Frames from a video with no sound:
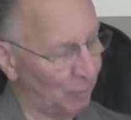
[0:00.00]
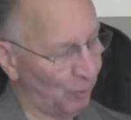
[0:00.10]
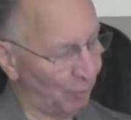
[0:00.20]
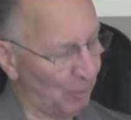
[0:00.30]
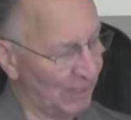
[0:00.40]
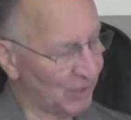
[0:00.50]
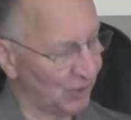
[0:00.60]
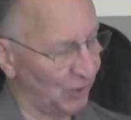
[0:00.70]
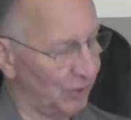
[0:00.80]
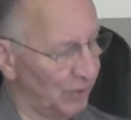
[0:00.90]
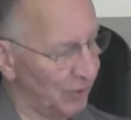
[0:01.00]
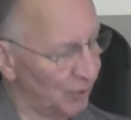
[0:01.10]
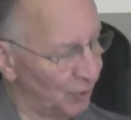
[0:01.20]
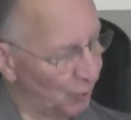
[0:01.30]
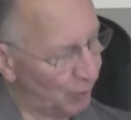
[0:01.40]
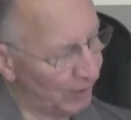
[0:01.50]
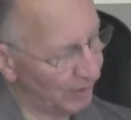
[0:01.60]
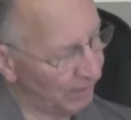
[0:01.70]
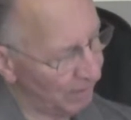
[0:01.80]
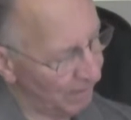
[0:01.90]
with pencil drew
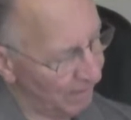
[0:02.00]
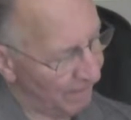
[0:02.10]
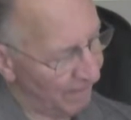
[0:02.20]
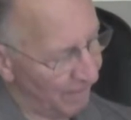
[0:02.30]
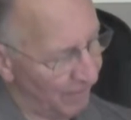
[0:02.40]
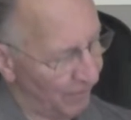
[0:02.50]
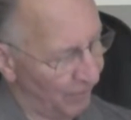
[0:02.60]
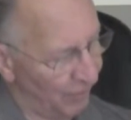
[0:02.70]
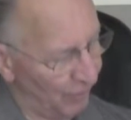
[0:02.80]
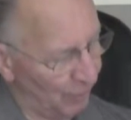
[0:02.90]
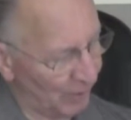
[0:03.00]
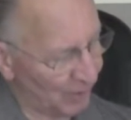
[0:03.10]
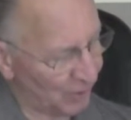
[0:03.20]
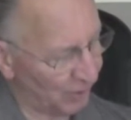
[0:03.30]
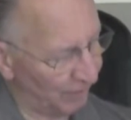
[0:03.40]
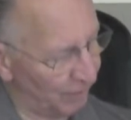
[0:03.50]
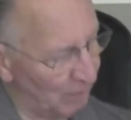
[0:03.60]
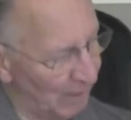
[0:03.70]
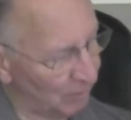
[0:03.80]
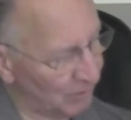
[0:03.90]
in the picture of the
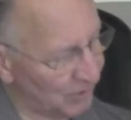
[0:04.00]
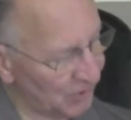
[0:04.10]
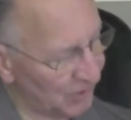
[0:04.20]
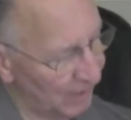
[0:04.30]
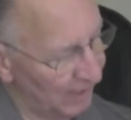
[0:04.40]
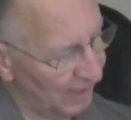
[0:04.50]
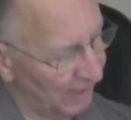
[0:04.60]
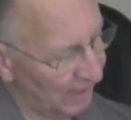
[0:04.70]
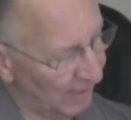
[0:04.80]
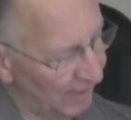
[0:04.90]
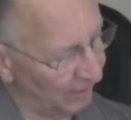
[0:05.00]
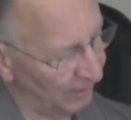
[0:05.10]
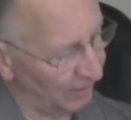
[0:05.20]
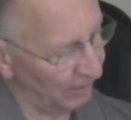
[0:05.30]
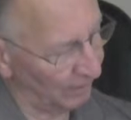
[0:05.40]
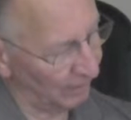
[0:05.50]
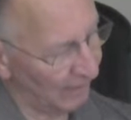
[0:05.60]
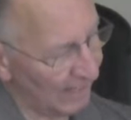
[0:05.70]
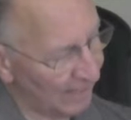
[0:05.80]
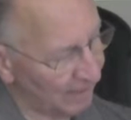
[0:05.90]
mountains and the
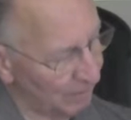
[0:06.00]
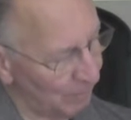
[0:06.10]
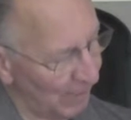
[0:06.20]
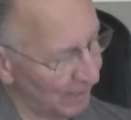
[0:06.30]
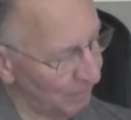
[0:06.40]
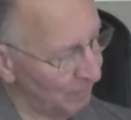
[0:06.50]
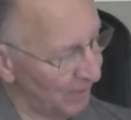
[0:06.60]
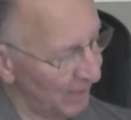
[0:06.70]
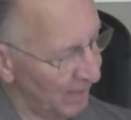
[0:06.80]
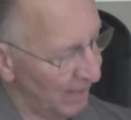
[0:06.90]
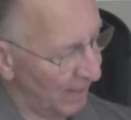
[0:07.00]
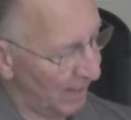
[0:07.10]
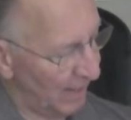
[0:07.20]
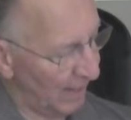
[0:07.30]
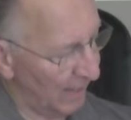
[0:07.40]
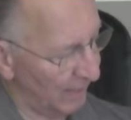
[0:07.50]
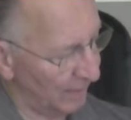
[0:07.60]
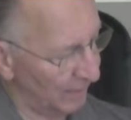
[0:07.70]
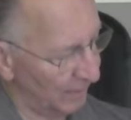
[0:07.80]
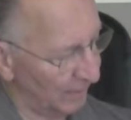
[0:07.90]
lake at the bottom,
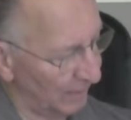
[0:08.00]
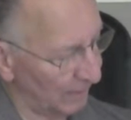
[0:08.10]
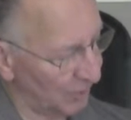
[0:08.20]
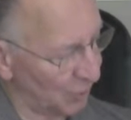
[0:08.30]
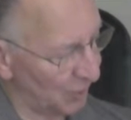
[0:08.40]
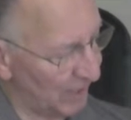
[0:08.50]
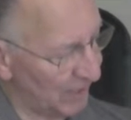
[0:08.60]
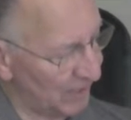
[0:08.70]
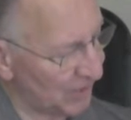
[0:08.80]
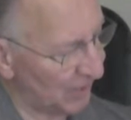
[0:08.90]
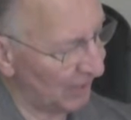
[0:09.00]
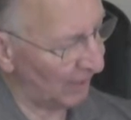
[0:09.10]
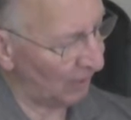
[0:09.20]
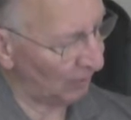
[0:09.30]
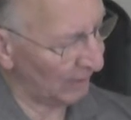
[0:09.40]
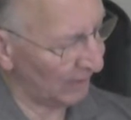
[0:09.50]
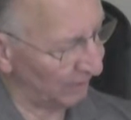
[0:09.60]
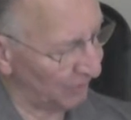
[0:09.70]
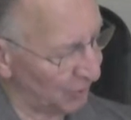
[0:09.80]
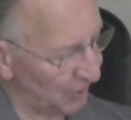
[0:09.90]
and trees, an outline
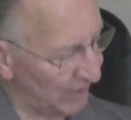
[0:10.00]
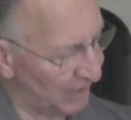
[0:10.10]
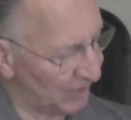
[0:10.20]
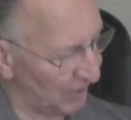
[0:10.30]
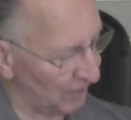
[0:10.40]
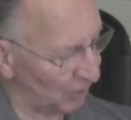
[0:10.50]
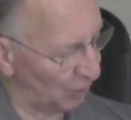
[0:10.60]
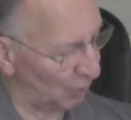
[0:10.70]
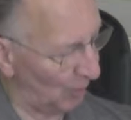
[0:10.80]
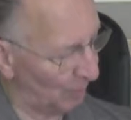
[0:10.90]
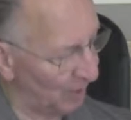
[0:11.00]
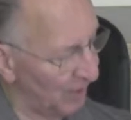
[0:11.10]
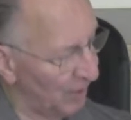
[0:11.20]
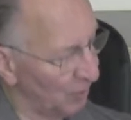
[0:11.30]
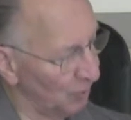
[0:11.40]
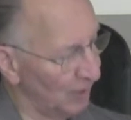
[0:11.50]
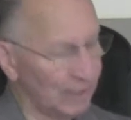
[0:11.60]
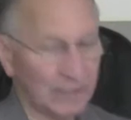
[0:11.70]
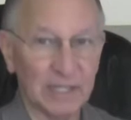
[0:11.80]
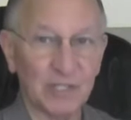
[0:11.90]
of trees that'll show up
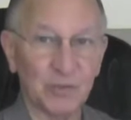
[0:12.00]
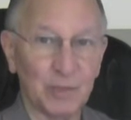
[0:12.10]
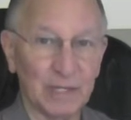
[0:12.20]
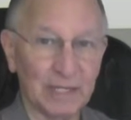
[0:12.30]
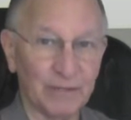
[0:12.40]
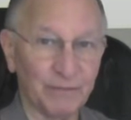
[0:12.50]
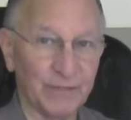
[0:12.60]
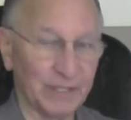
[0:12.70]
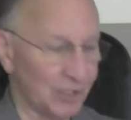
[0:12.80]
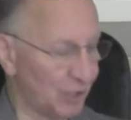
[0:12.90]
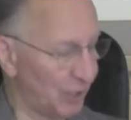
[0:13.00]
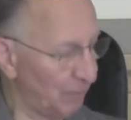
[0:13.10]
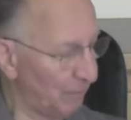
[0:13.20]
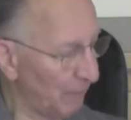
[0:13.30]
really nice when I get finished.